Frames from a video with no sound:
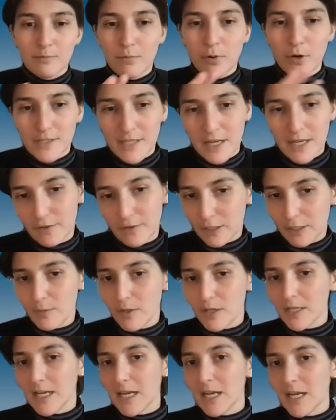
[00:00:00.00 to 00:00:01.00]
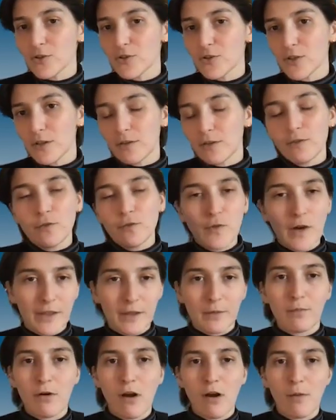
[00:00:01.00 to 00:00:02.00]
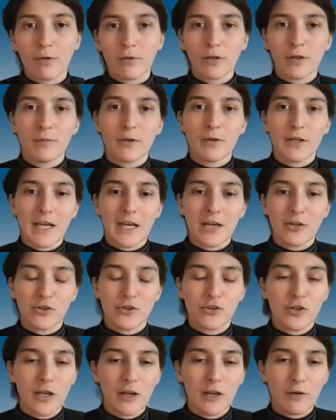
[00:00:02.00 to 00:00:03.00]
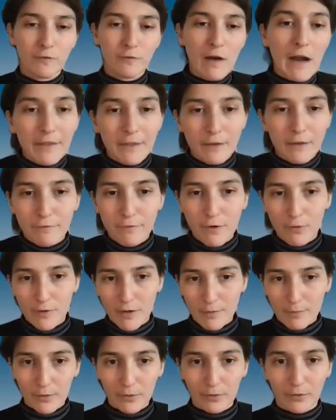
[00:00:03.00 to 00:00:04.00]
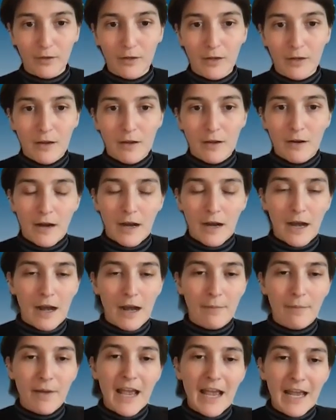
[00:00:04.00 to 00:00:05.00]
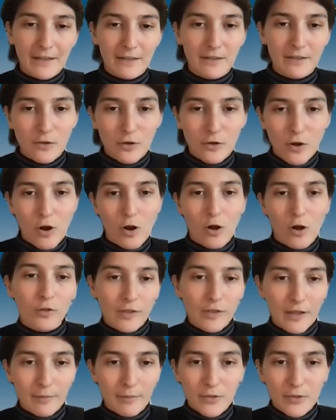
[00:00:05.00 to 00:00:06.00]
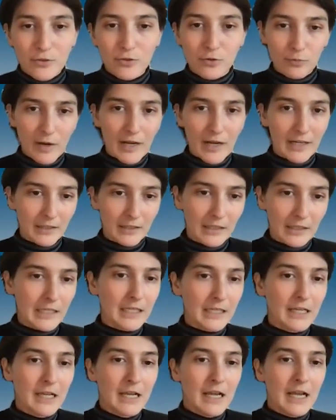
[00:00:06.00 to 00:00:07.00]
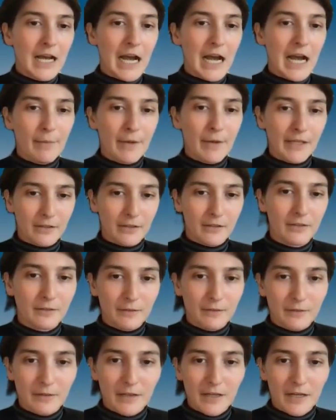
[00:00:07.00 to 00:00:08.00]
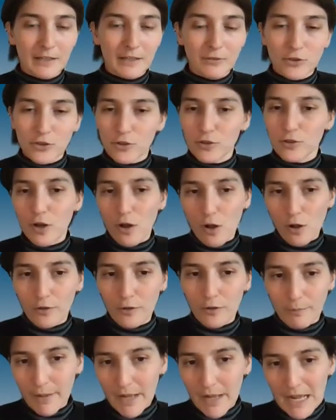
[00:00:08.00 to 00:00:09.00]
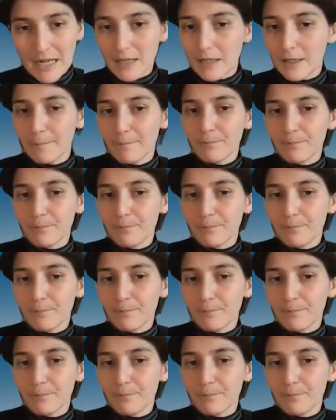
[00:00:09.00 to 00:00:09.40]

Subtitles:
put down the communication, find the proper communication channel, find the phone number, and call them directly, and just call them back.